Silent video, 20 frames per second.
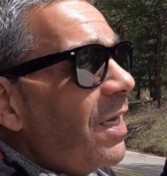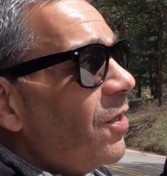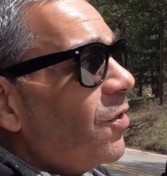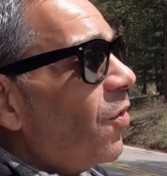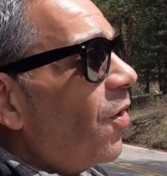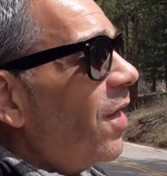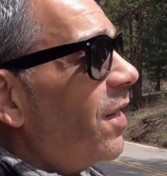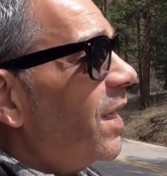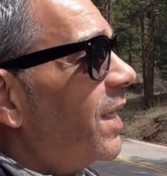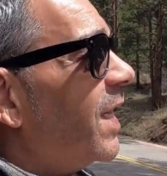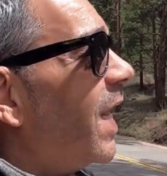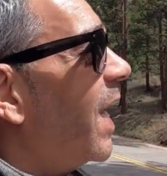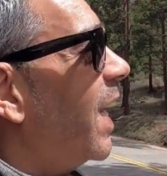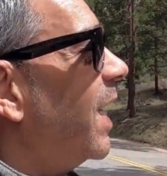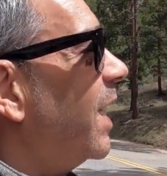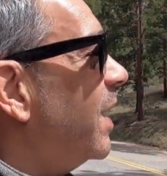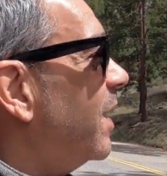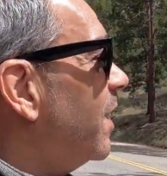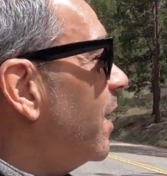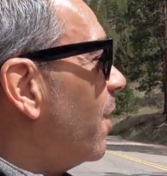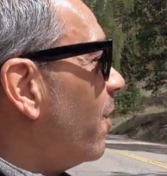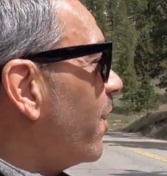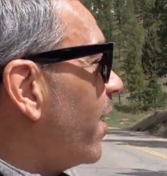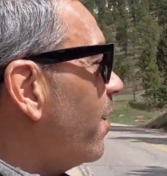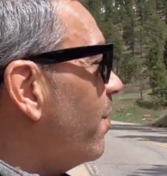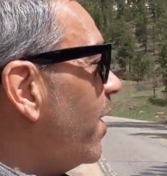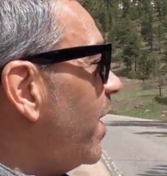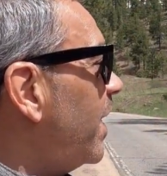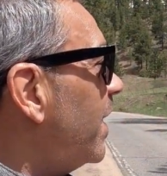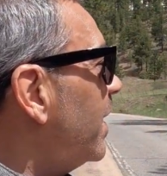enjoy the day, you know
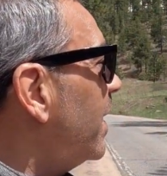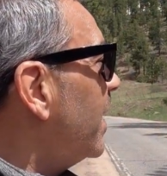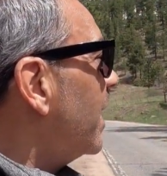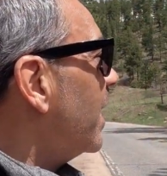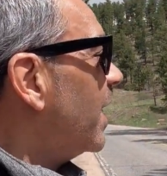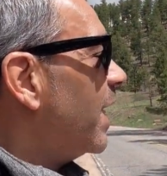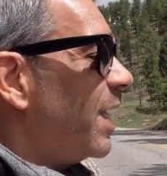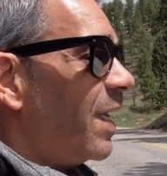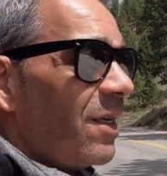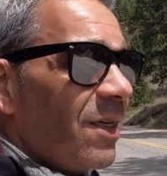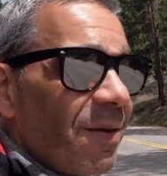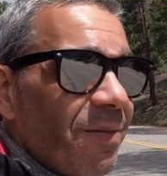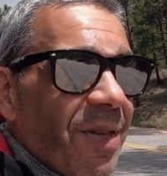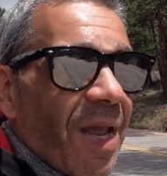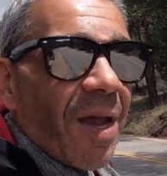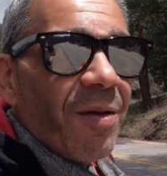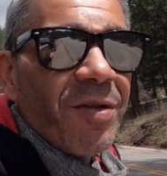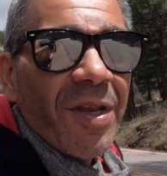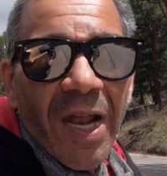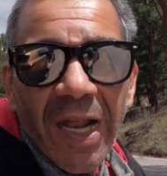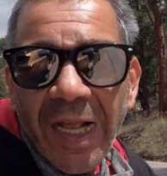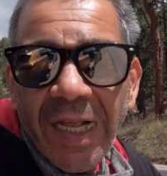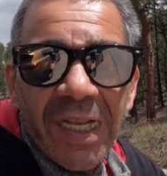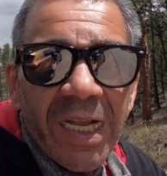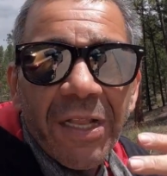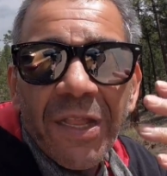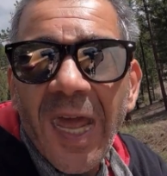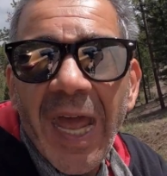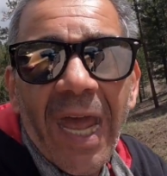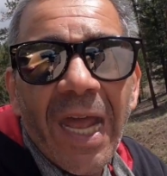what I mean? Sometimes you gotta
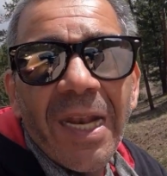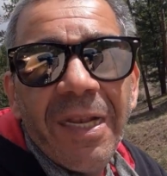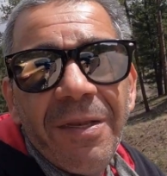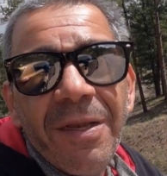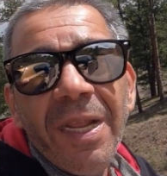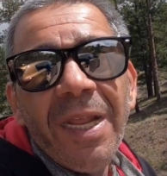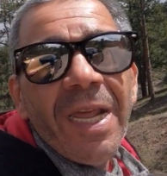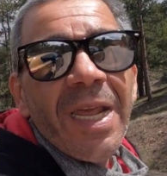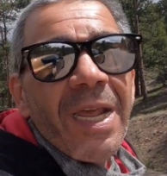clear the head.